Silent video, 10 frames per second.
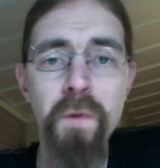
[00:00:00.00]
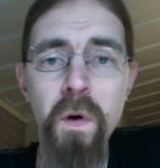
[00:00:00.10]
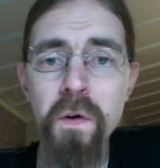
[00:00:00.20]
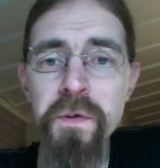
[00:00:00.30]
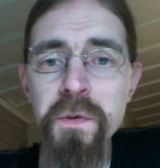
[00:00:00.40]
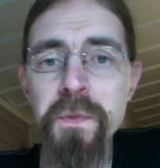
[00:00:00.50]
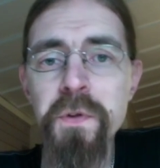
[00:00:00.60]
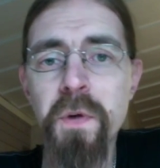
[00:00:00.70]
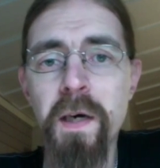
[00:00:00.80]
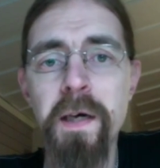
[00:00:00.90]
volume
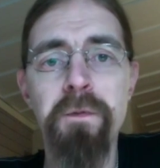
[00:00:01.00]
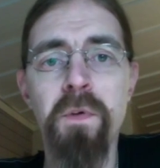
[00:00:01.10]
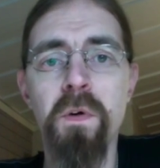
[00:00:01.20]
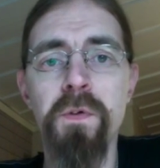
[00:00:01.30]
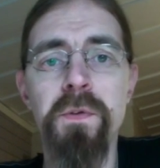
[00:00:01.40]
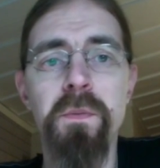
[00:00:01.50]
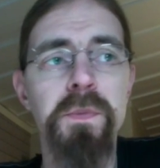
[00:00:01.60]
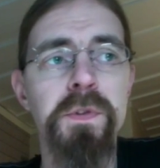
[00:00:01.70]
to high volume.